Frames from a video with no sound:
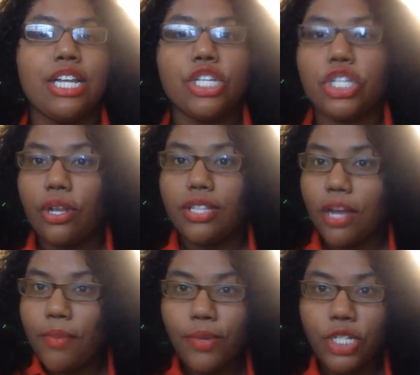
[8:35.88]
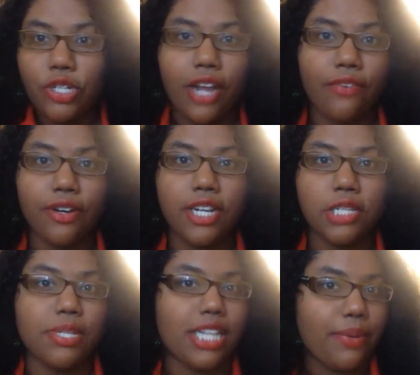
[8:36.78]
show, tell me what you got for
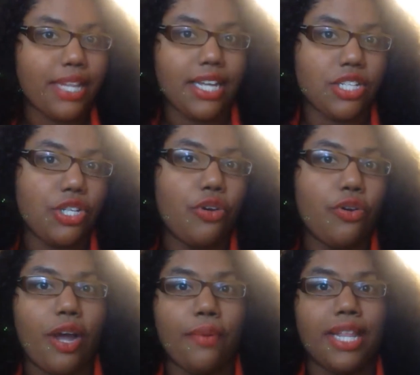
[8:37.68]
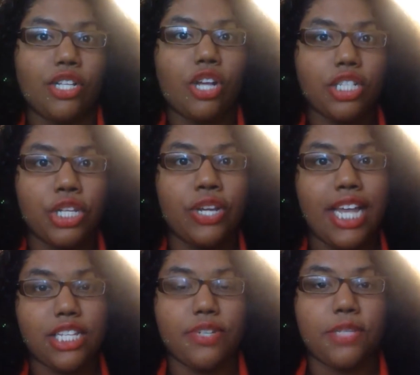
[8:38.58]
Christmas. I would like to know. I would like to talk to you
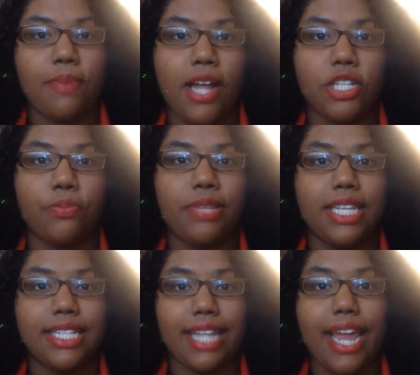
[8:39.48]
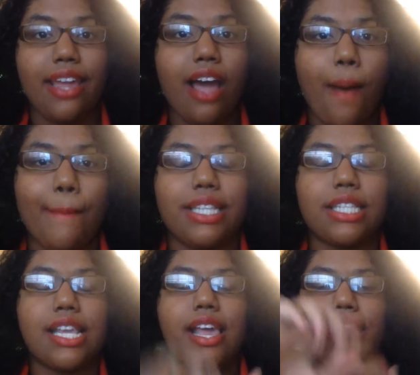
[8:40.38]
guys and respond. So please like, comment,
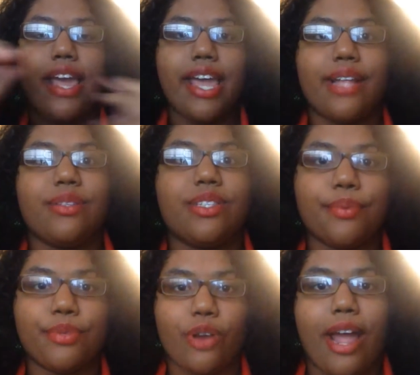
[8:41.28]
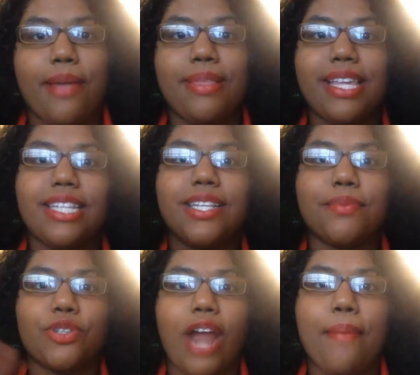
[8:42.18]
and subscribe. Please
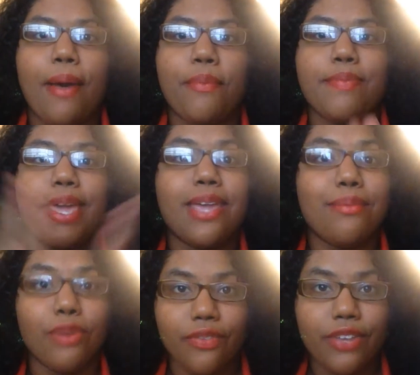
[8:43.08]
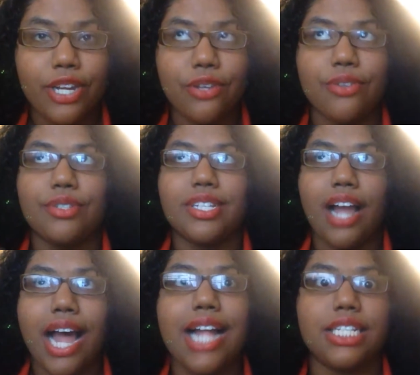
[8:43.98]
subscribe. I'll be making more videos
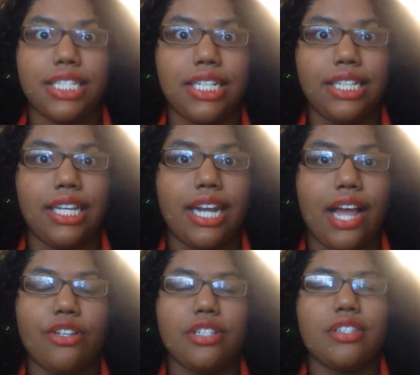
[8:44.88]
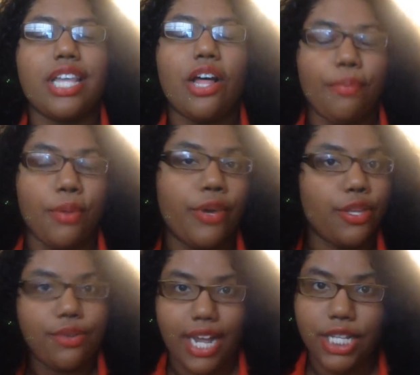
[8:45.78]
constantly now. Just tell me
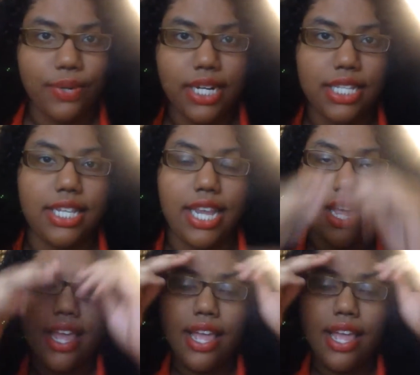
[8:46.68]
what you guys want to see.